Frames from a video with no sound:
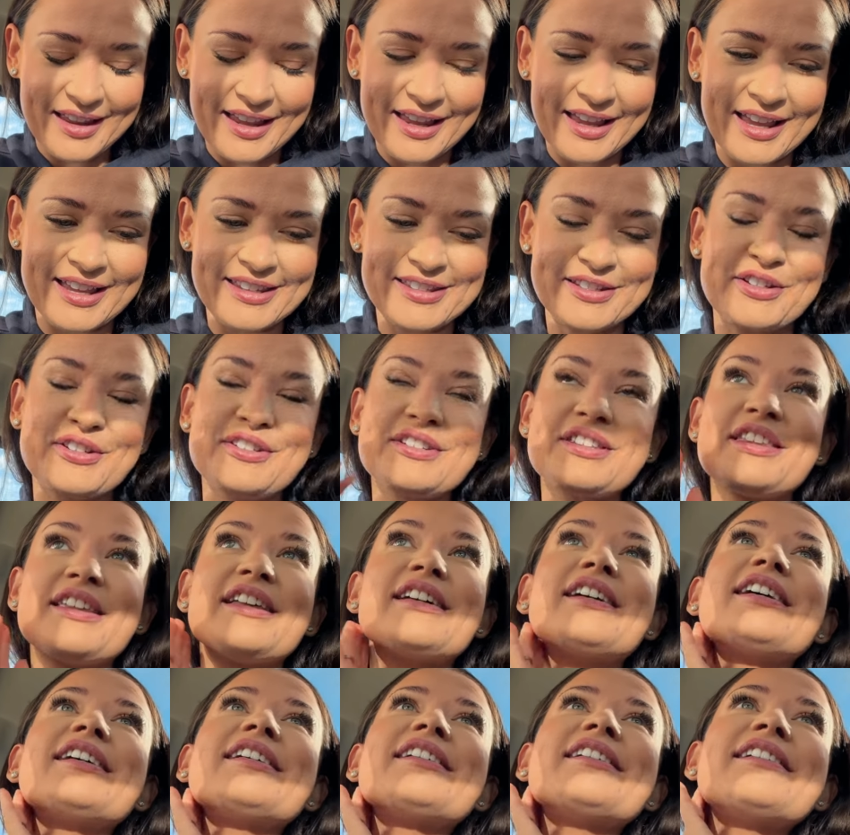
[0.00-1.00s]
it's good
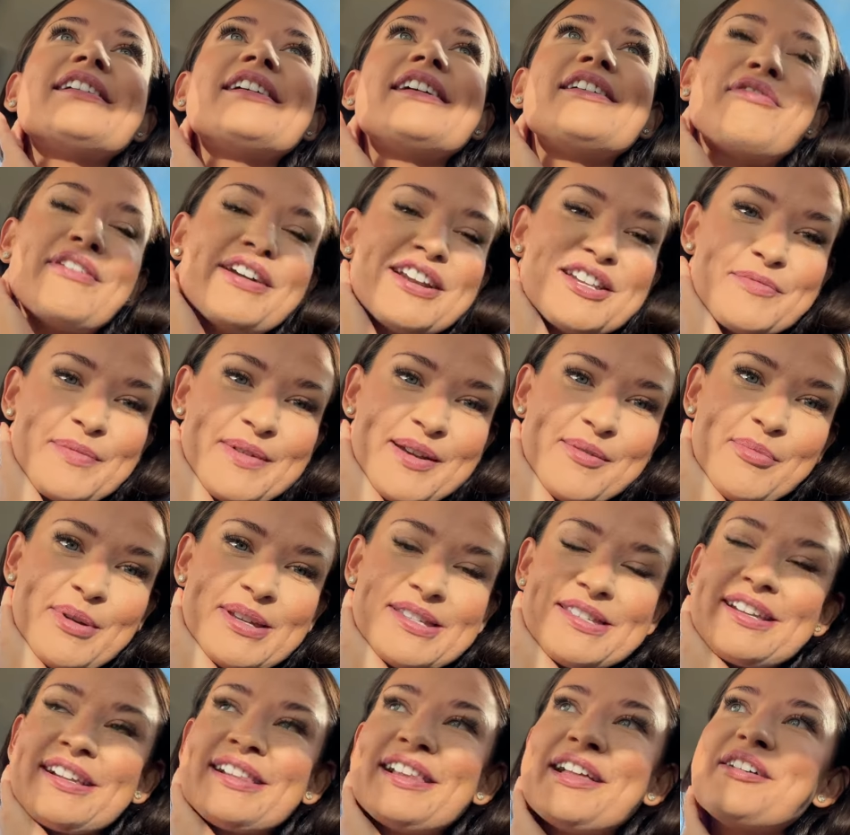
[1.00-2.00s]
that he reins me in
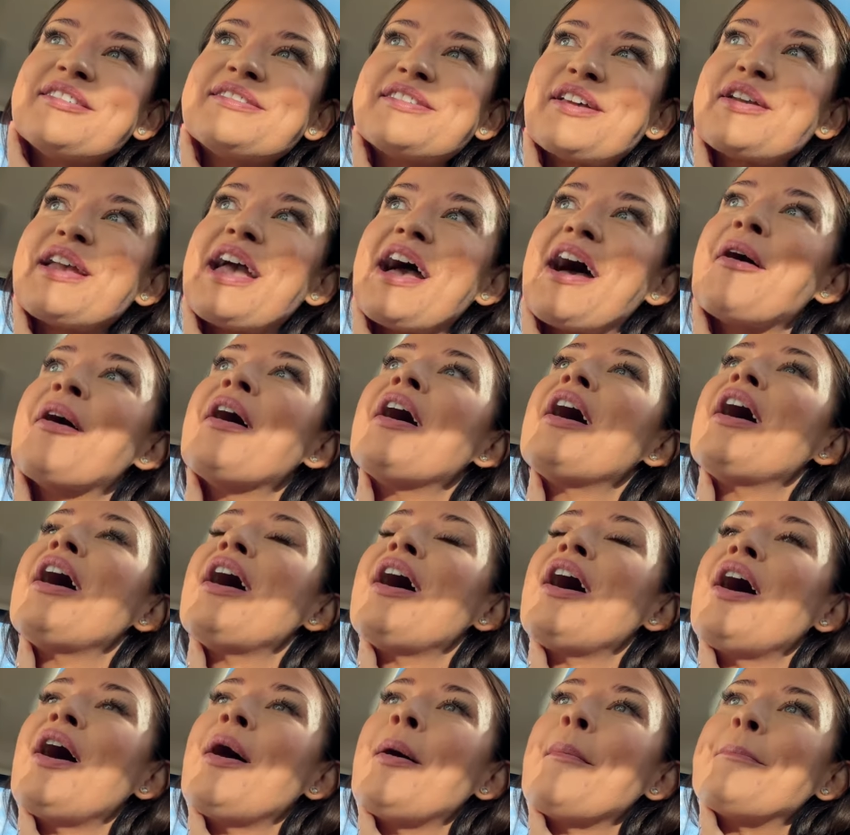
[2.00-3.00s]
basically. So yeah,
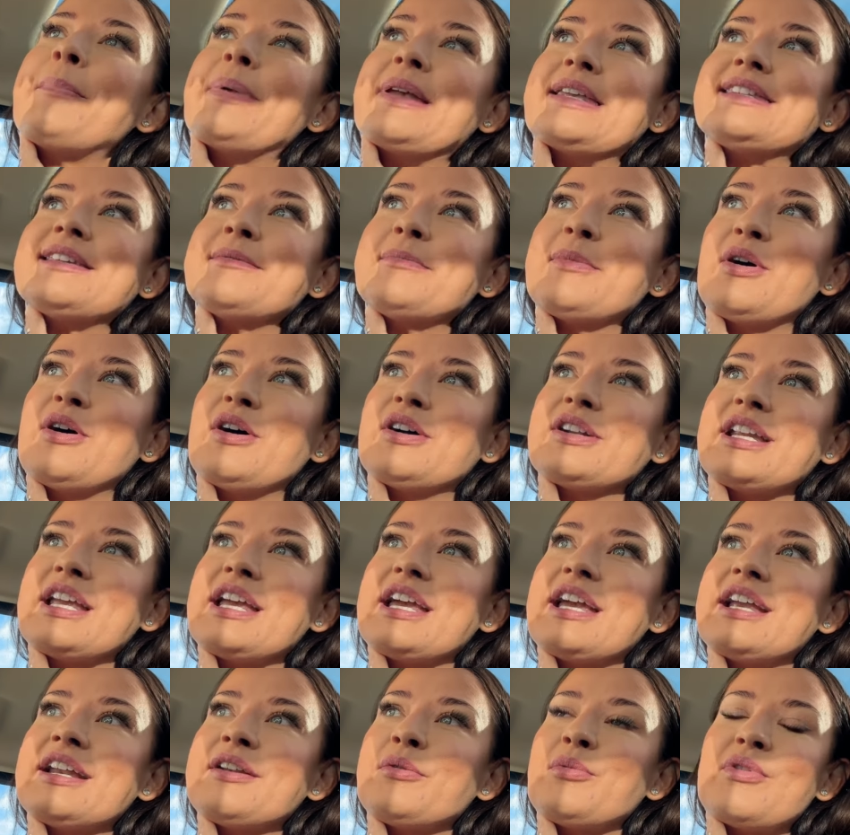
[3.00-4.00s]
busy
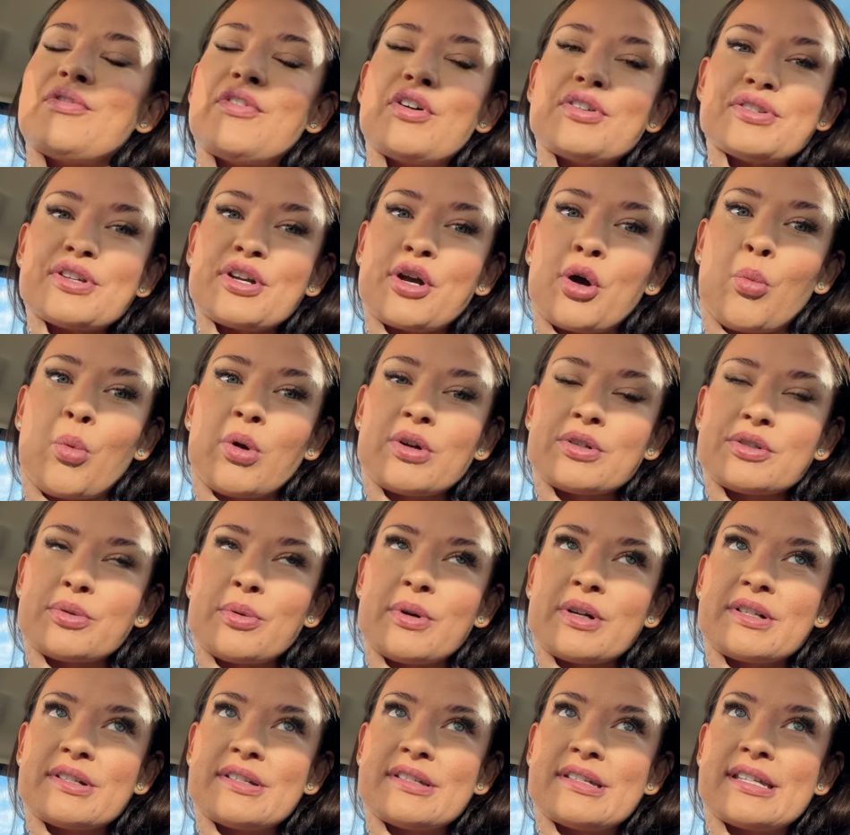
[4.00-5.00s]
morning. We've also got
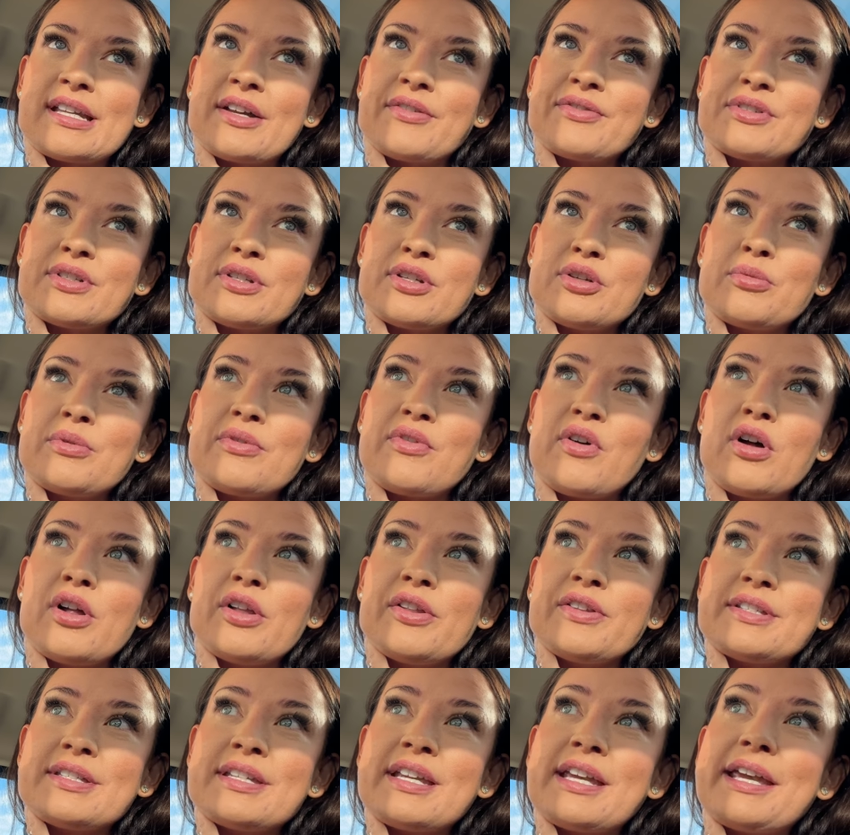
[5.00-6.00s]
one-to-ones this afternoon with all
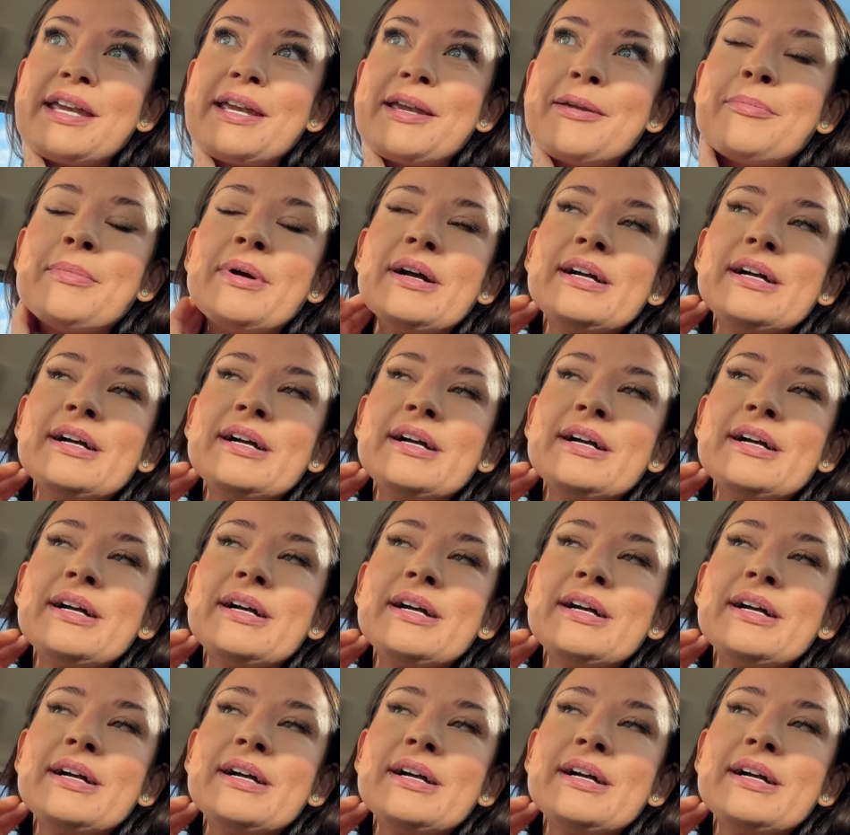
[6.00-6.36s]
the team.